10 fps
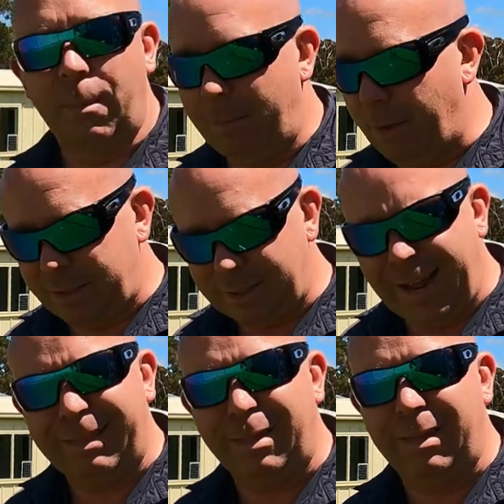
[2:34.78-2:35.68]
coming up. They were just
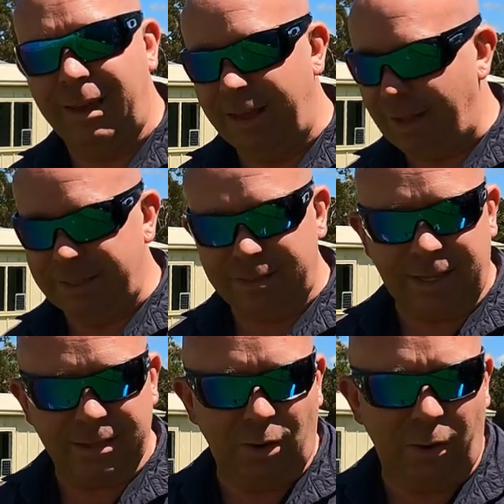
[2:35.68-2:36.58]
that thick, and that's
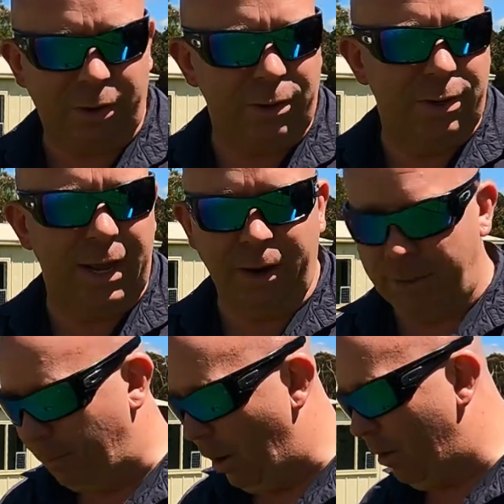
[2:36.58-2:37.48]
Kikuyu down
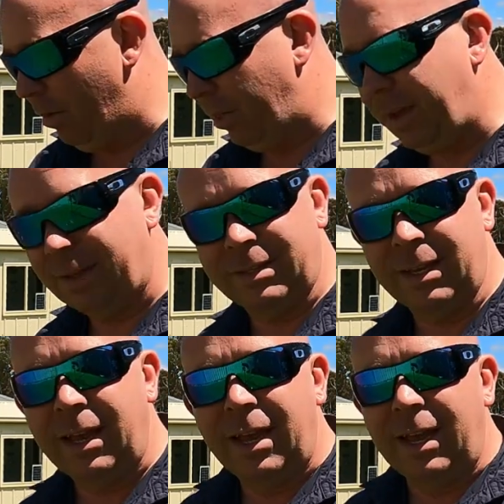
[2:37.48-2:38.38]
to the bone. I think it's
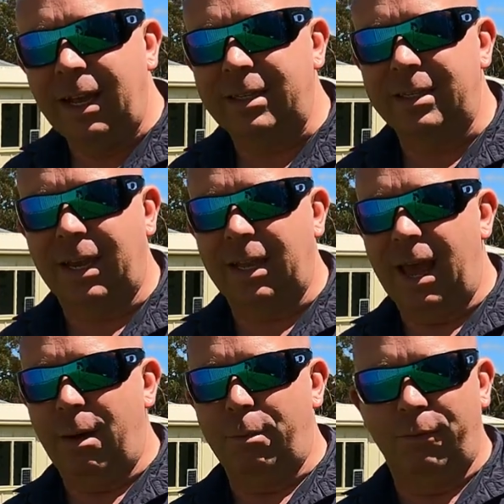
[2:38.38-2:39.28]
exactly
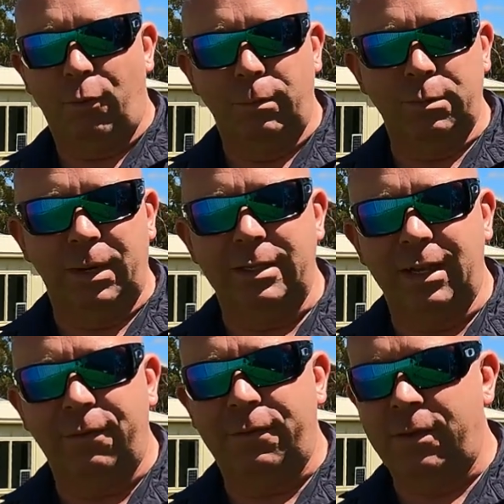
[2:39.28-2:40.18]
how it performs when it's
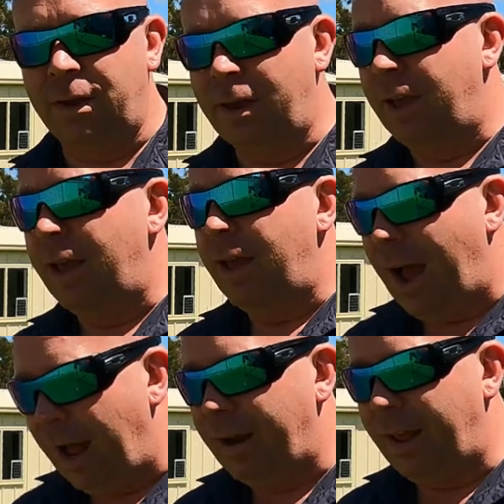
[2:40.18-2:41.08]
left
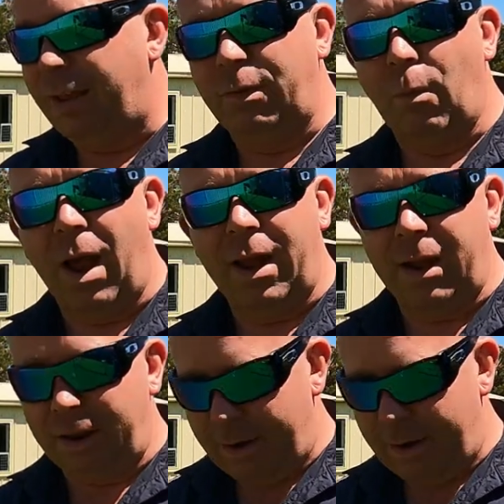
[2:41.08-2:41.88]
under heavy rain